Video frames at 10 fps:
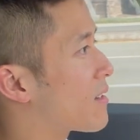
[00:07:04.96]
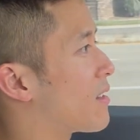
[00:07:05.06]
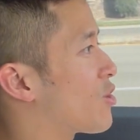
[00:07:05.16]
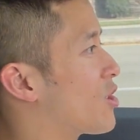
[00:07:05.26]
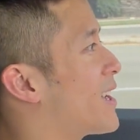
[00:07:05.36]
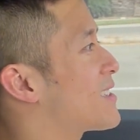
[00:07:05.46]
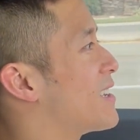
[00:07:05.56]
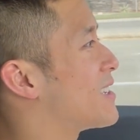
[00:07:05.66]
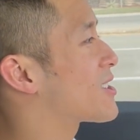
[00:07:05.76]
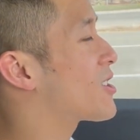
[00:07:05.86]
the
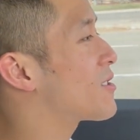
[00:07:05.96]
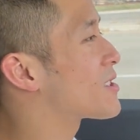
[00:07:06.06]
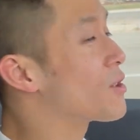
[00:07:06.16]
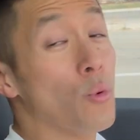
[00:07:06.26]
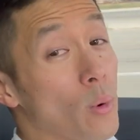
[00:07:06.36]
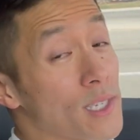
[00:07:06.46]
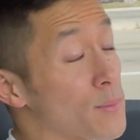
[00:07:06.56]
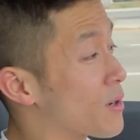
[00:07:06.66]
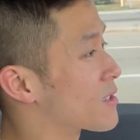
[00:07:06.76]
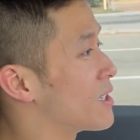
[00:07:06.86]
chassis starts to
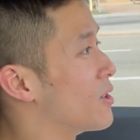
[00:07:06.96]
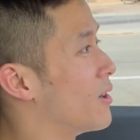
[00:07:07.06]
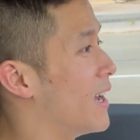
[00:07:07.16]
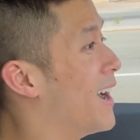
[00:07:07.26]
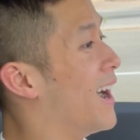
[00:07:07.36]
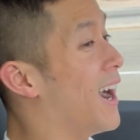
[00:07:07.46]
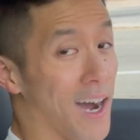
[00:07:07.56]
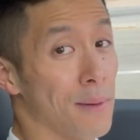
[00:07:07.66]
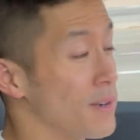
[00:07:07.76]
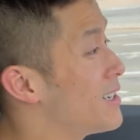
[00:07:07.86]
whisper to you,
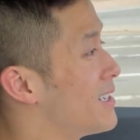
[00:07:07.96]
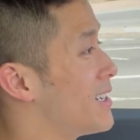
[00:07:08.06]
I'm gonna